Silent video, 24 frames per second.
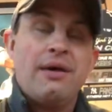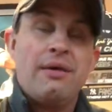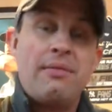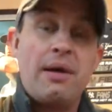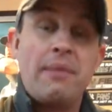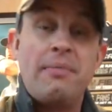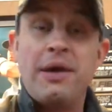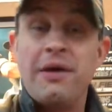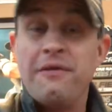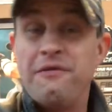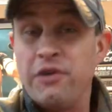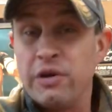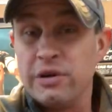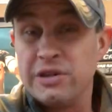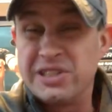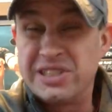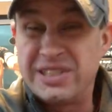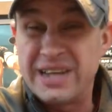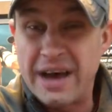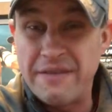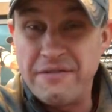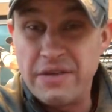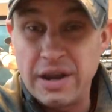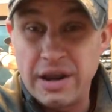Maybe if you're
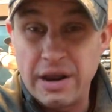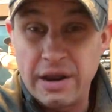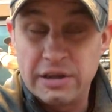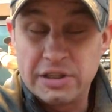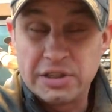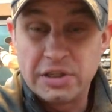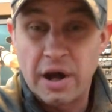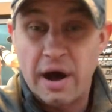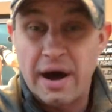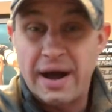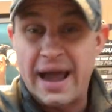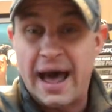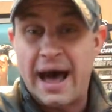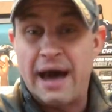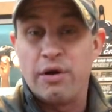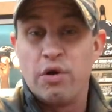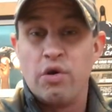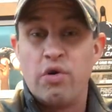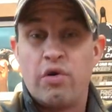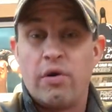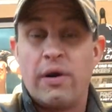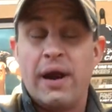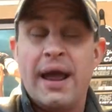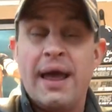70, you saw an
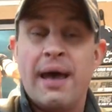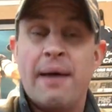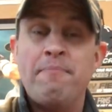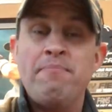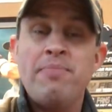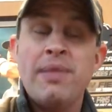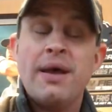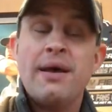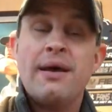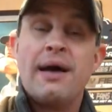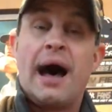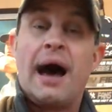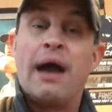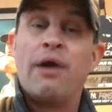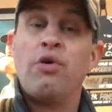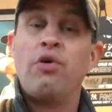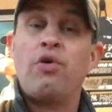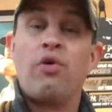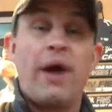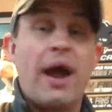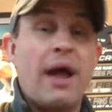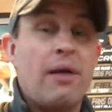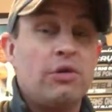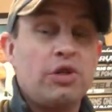Otto Graham. Otto
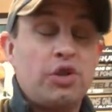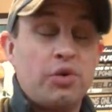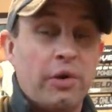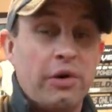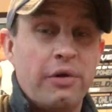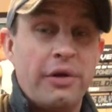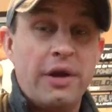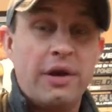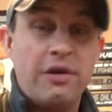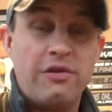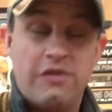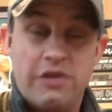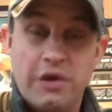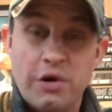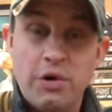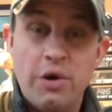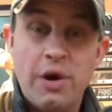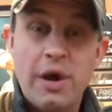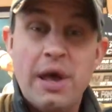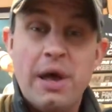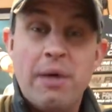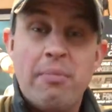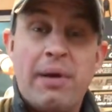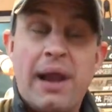Graham was really good
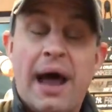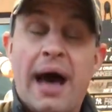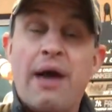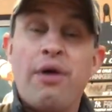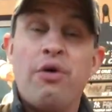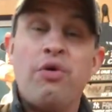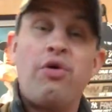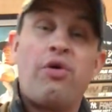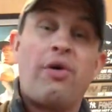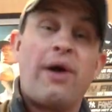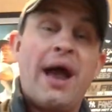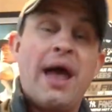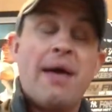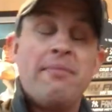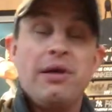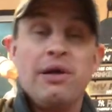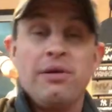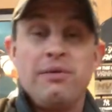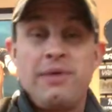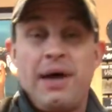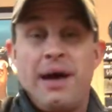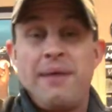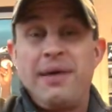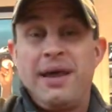too, but Otto Graham,
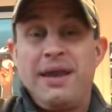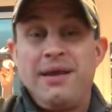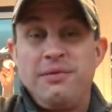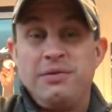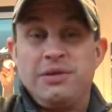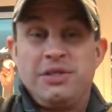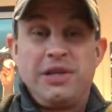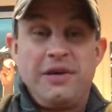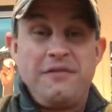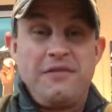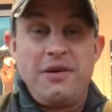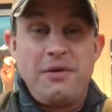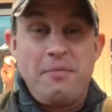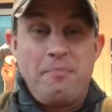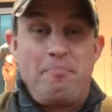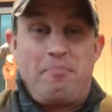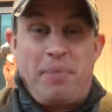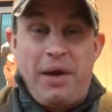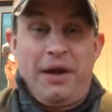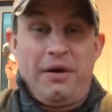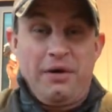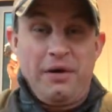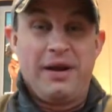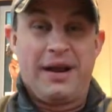I mean, he was even a
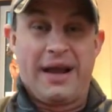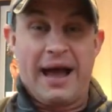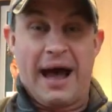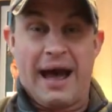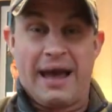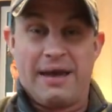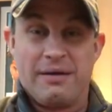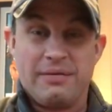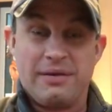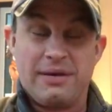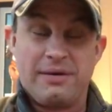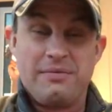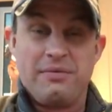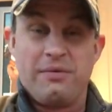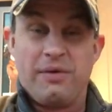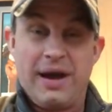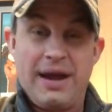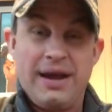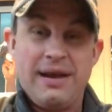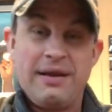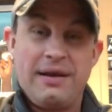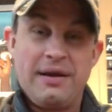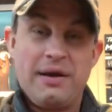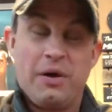bigger guy,
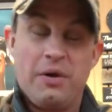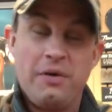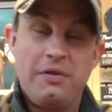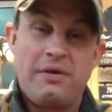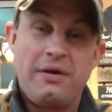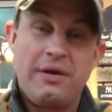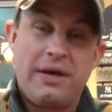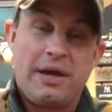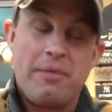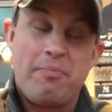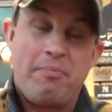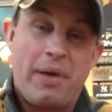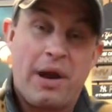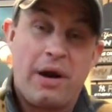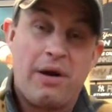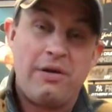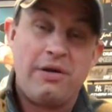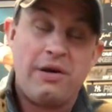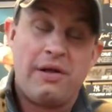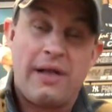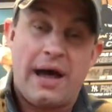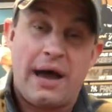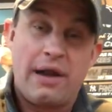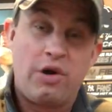right? You know, the,
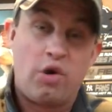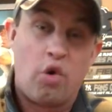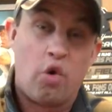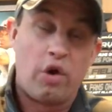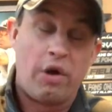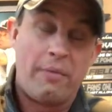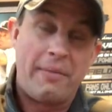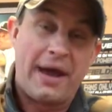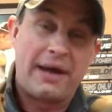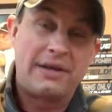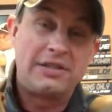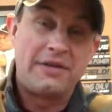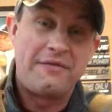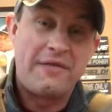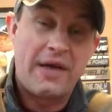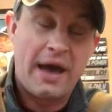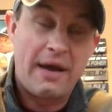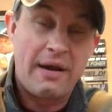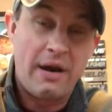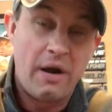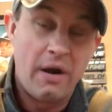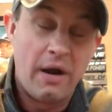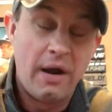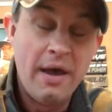compared to a lot of quarterbacks of
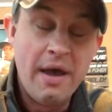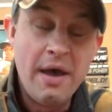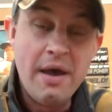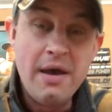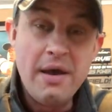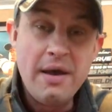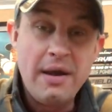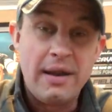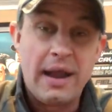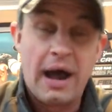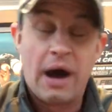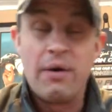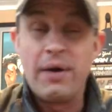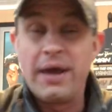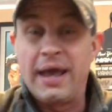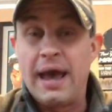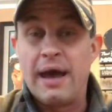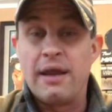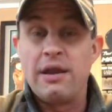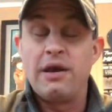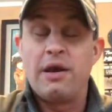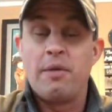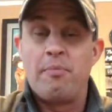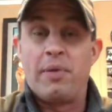that era. Now,
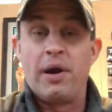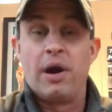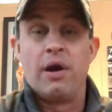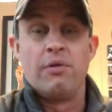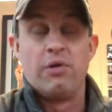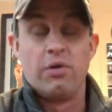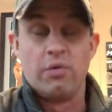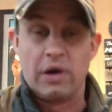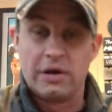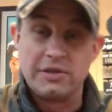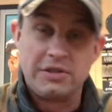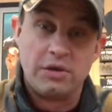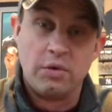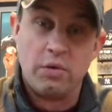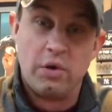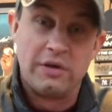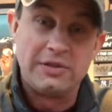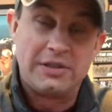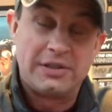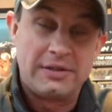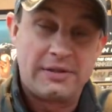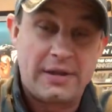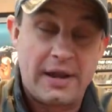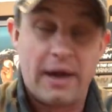again, you compare him to Russell
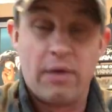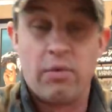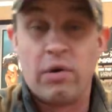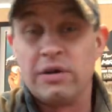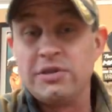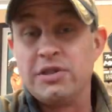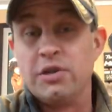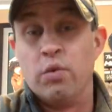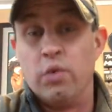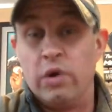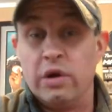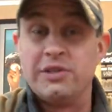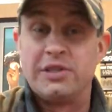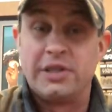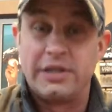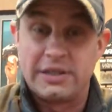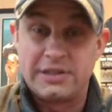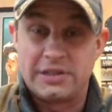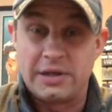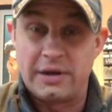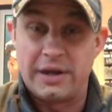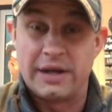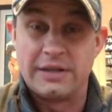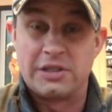Wilson today. Russell Wilson
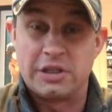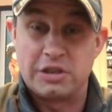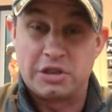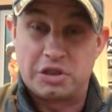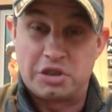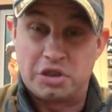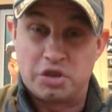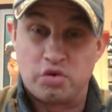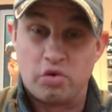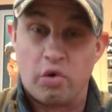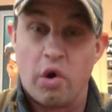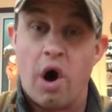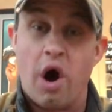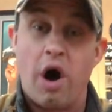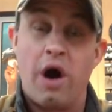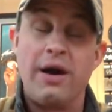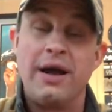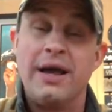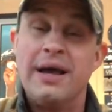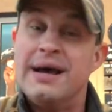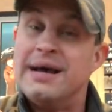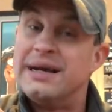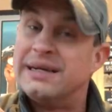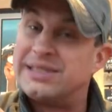is a is a
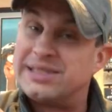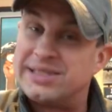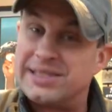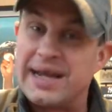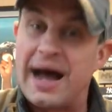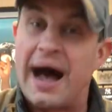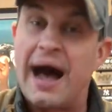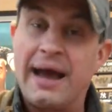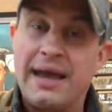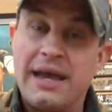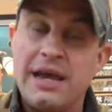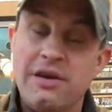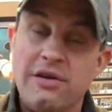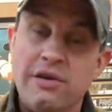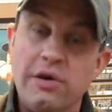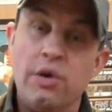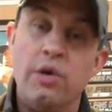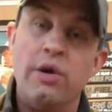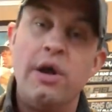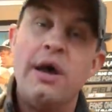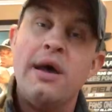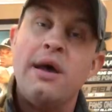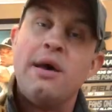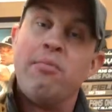strong, stocky
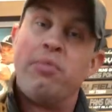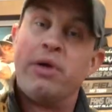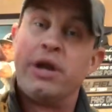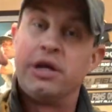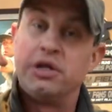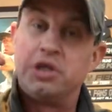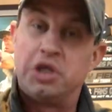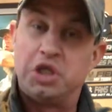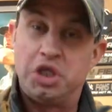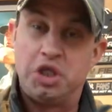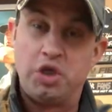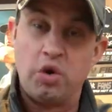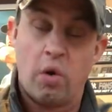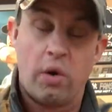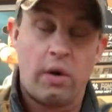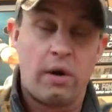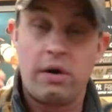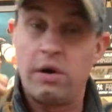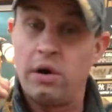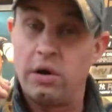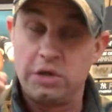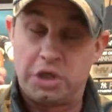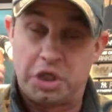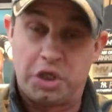dude, but he's
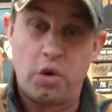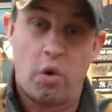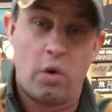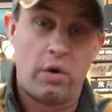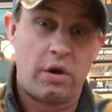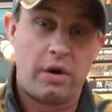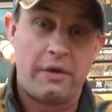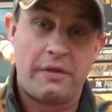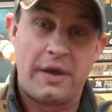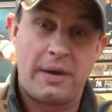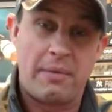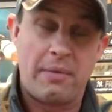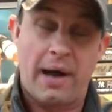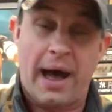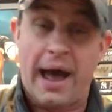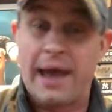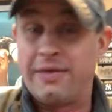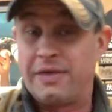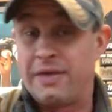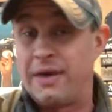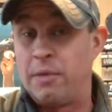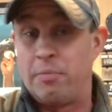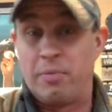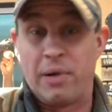short, shorter than
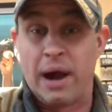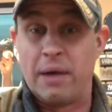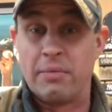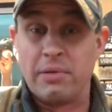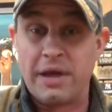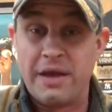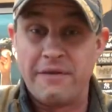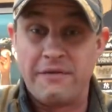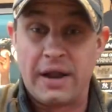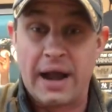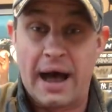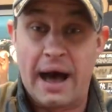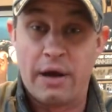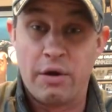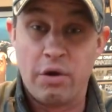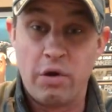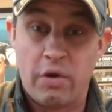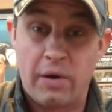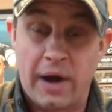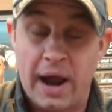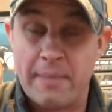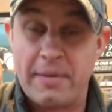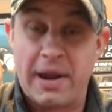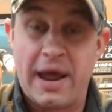I think probably even
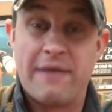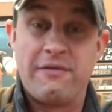Otto Graham.